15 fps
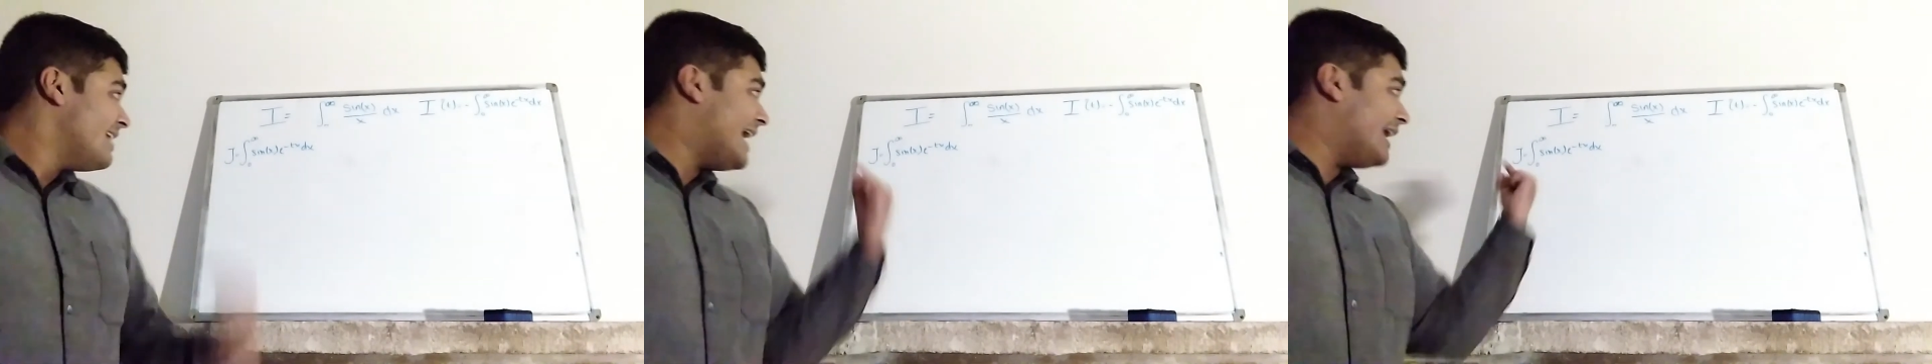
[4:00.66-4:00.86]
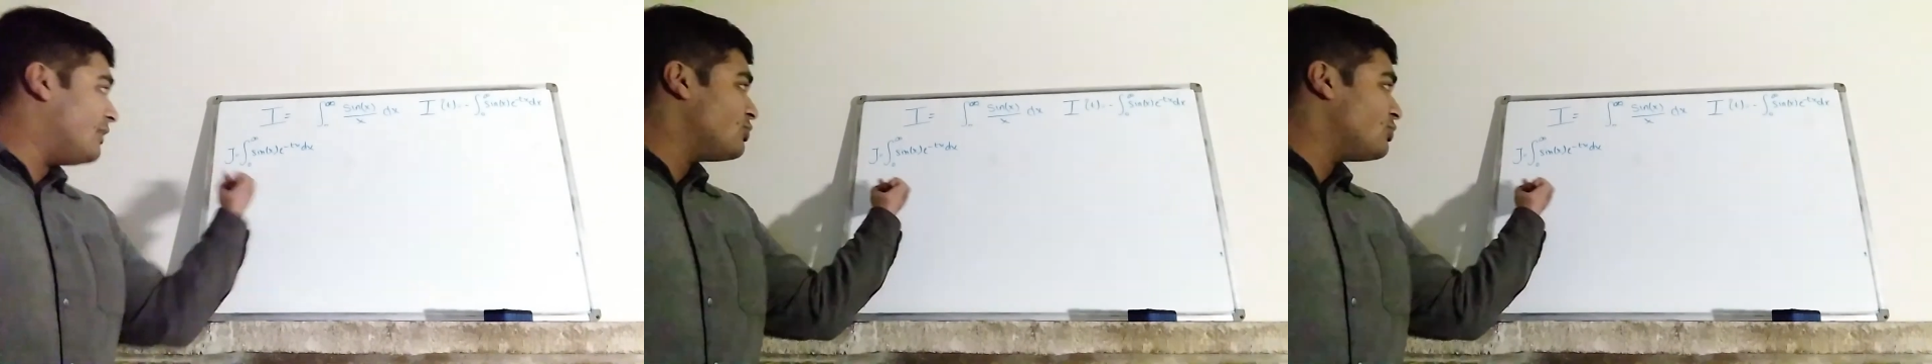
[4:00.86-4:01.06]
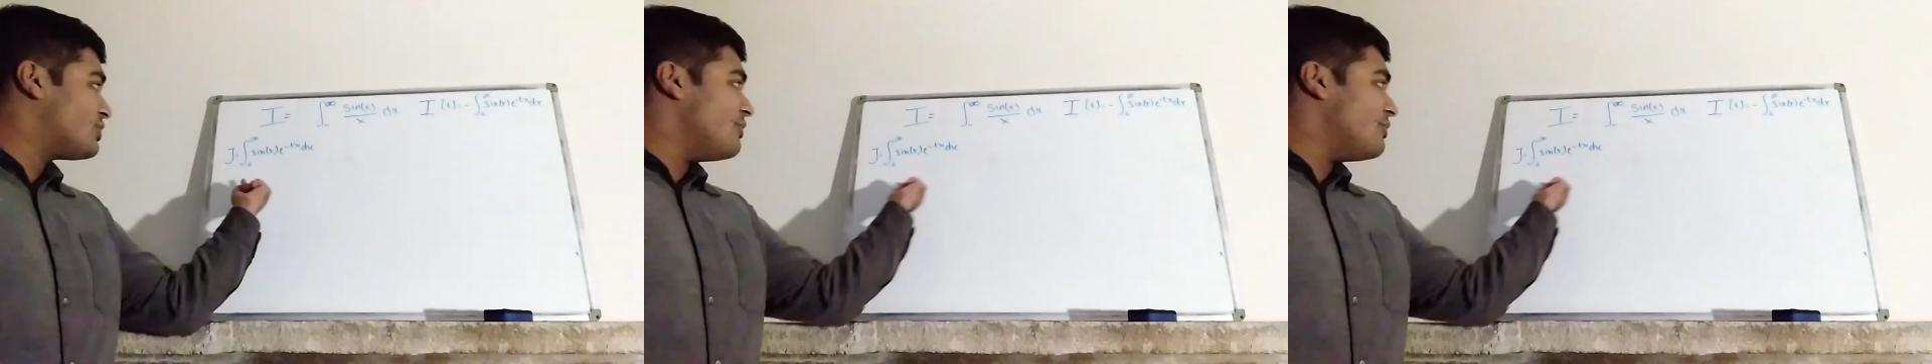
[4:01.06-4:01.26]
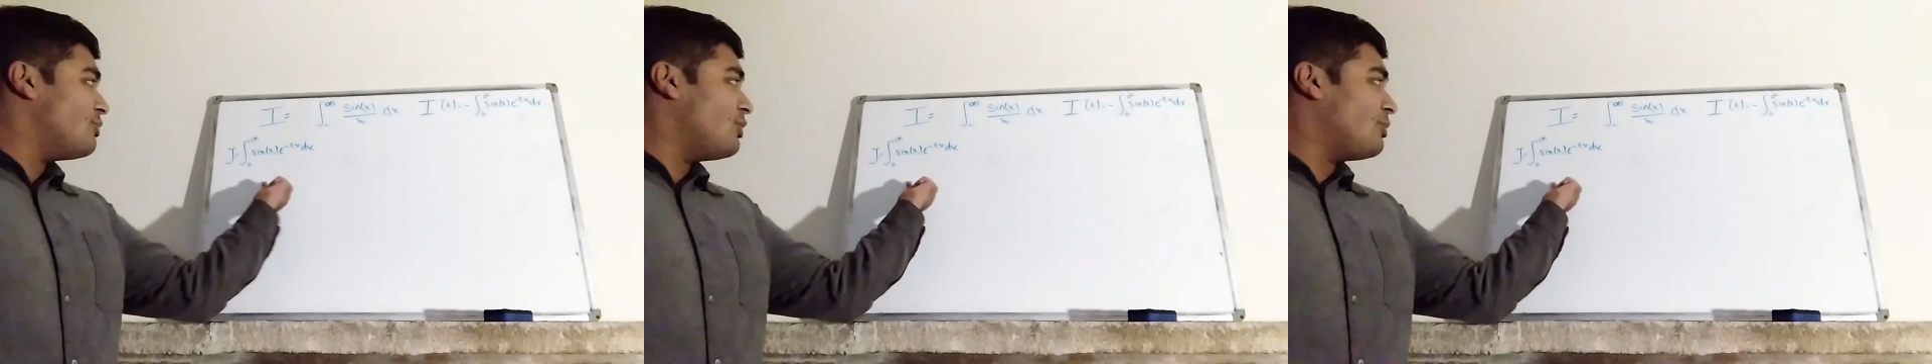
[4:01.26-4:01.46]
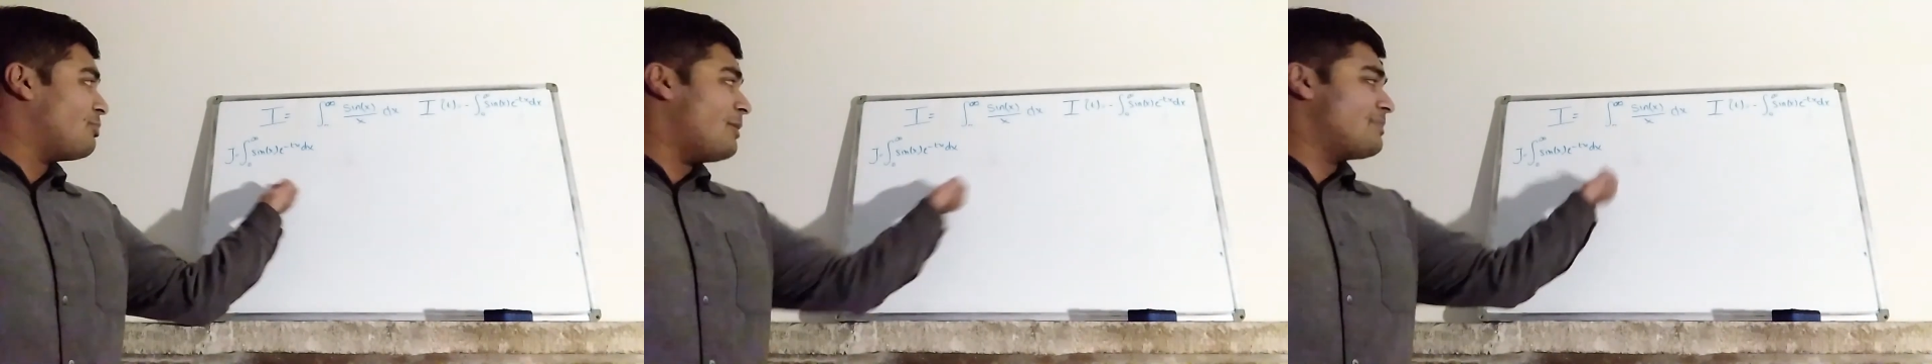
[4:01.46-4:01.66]
and also
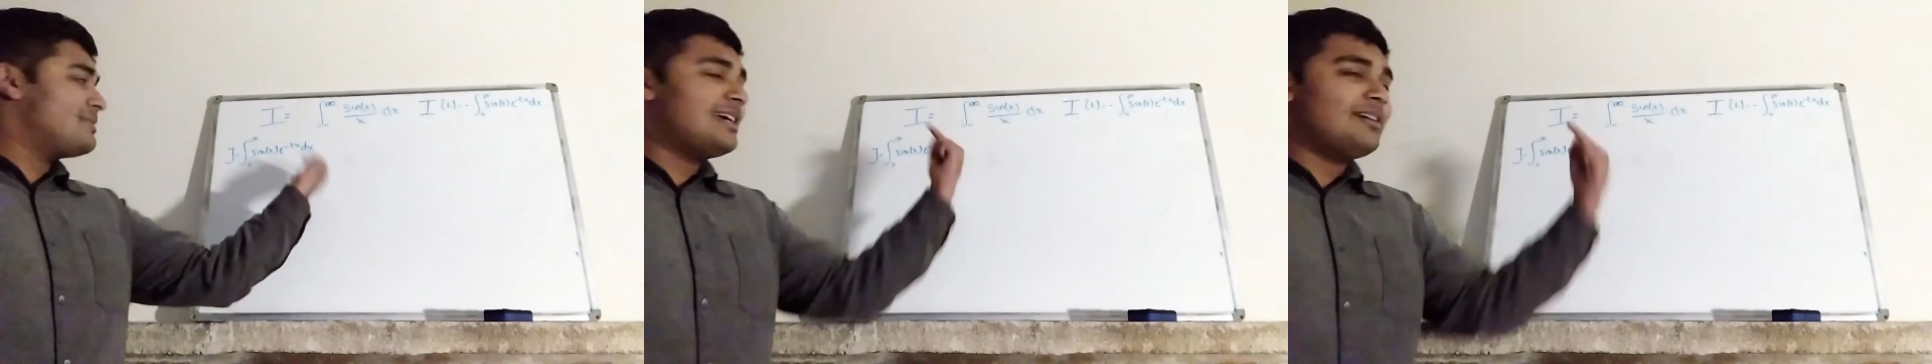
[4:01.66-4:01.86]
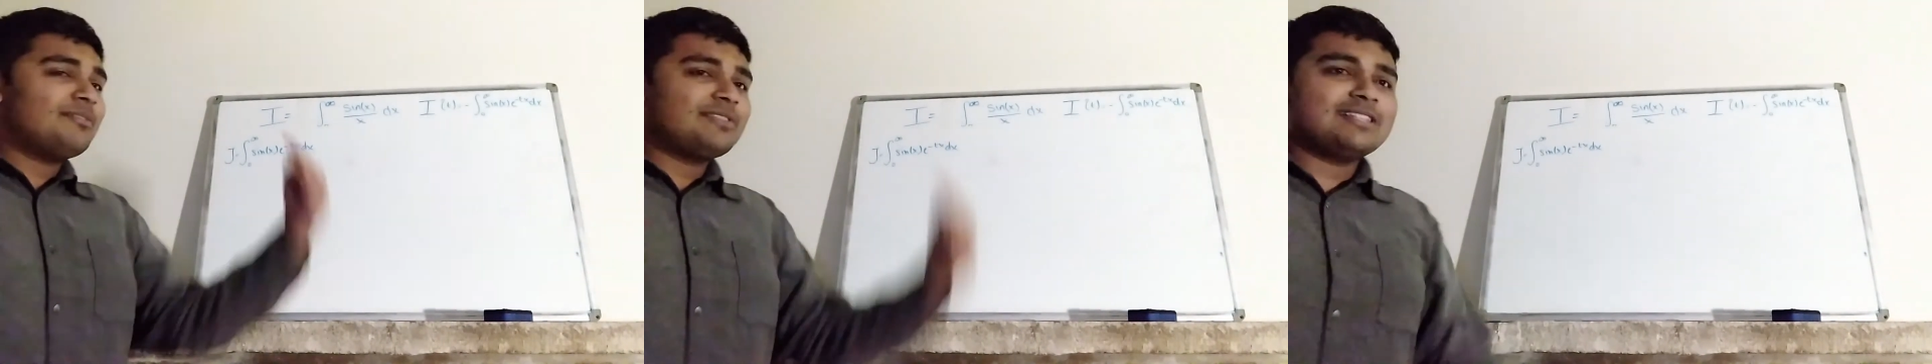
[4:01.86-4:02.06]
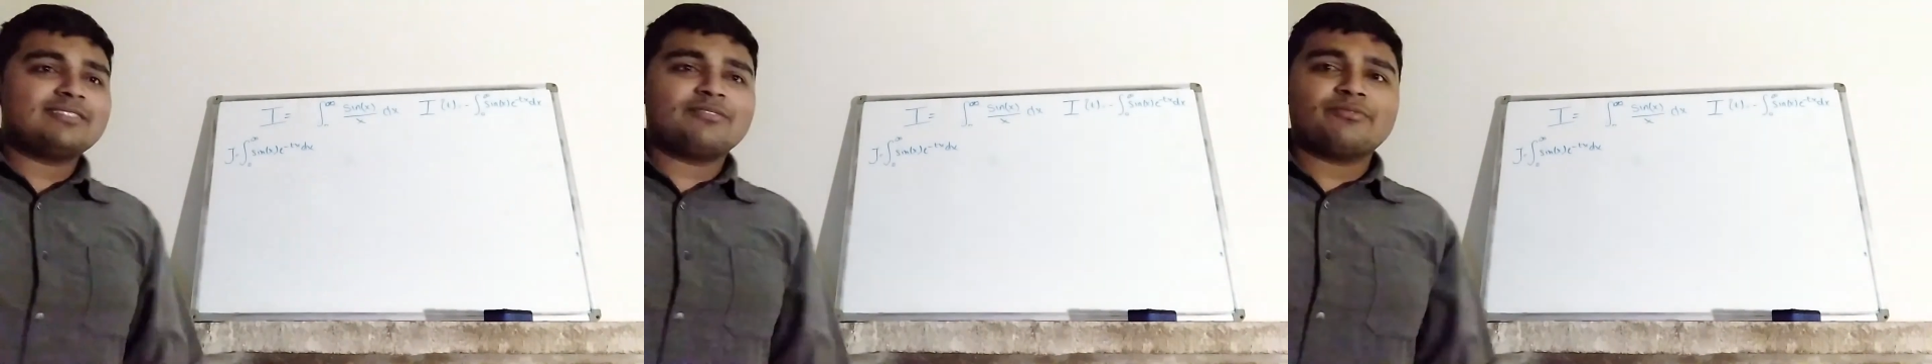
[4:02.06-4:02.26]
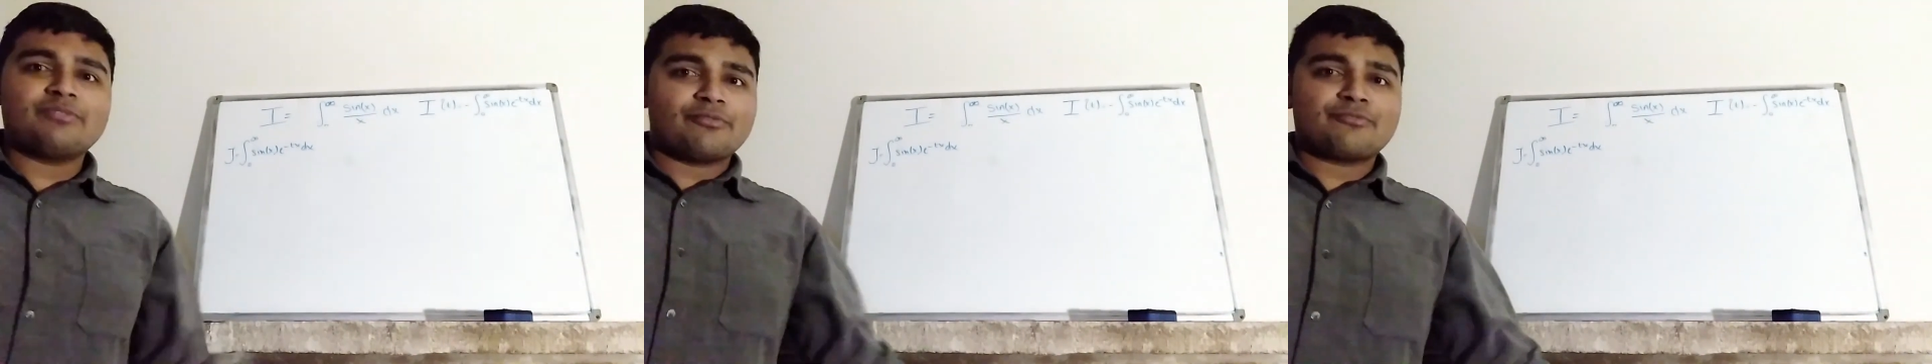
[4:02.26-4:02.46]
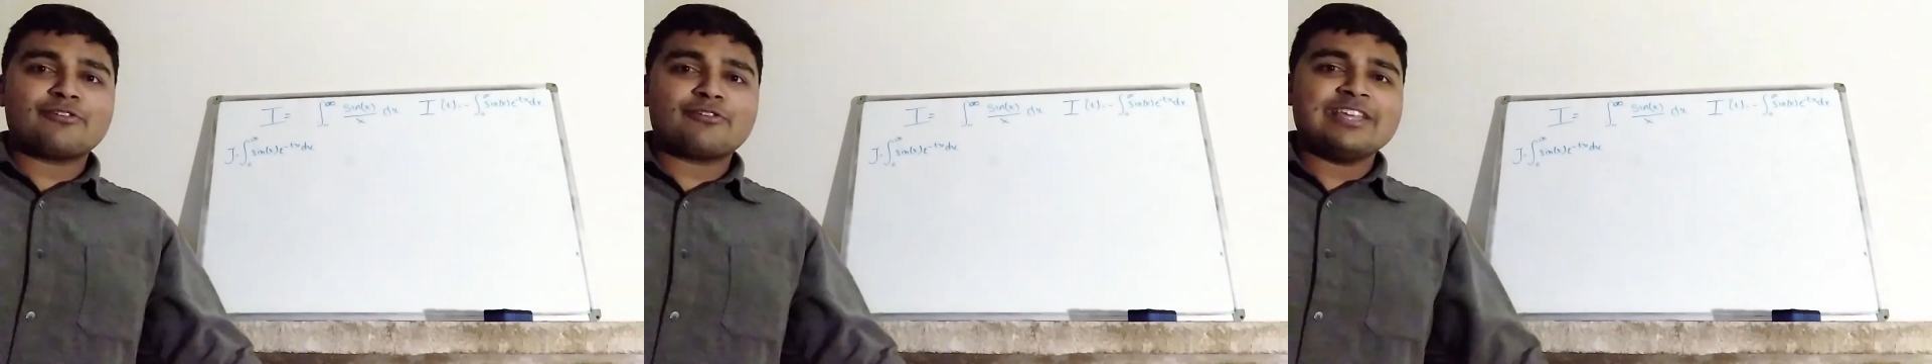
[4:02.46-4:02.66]
what pops out of this for
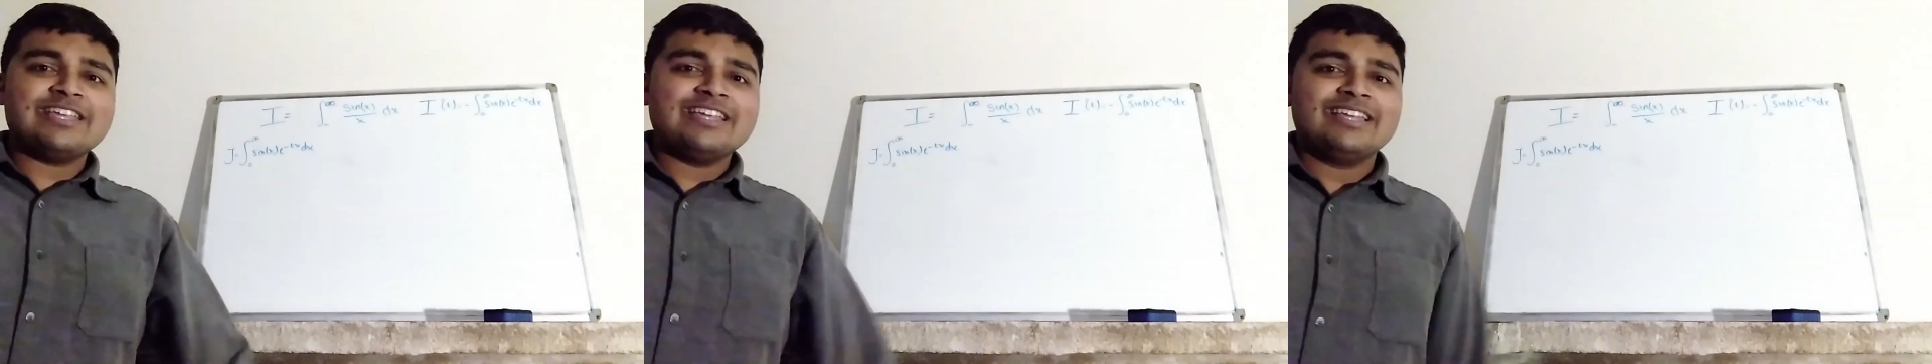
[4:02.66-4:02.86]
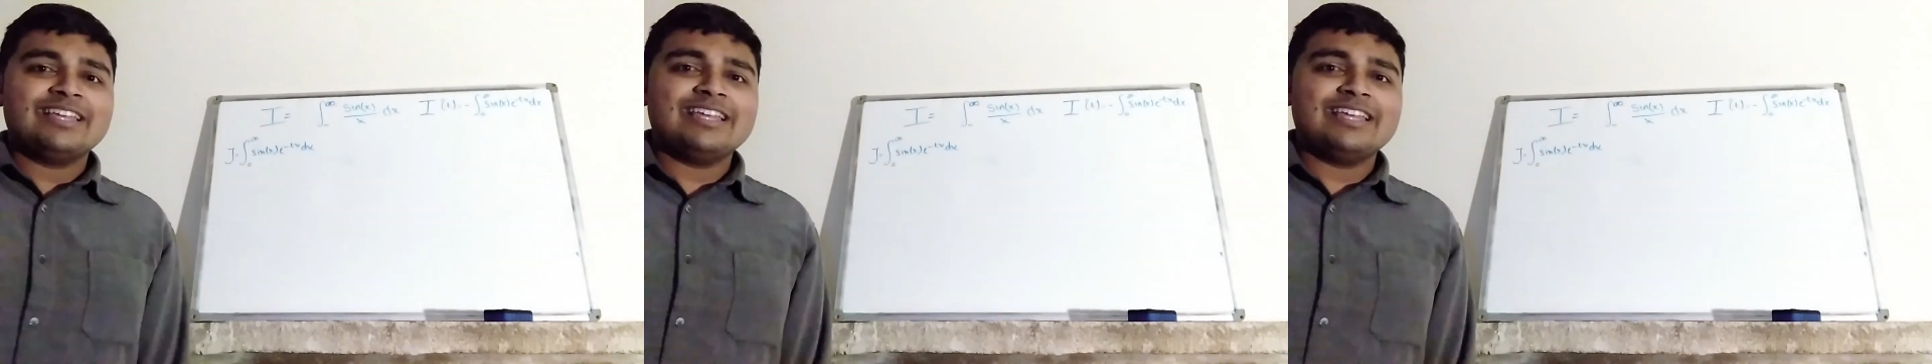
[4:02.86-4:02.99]
free